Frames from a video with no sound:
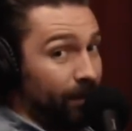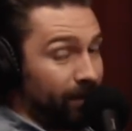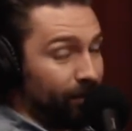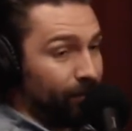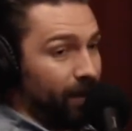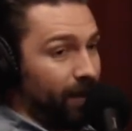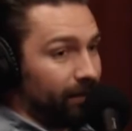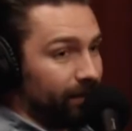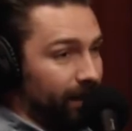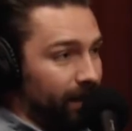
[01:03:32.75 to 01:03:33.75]
Inner, which correct. Is here.
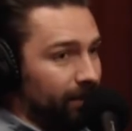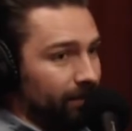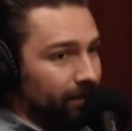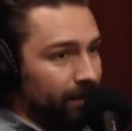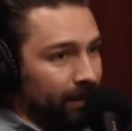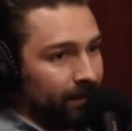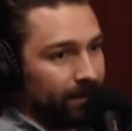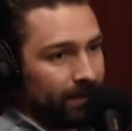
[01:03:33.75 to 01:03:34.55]
Let me, yeah. just, uh, yeah.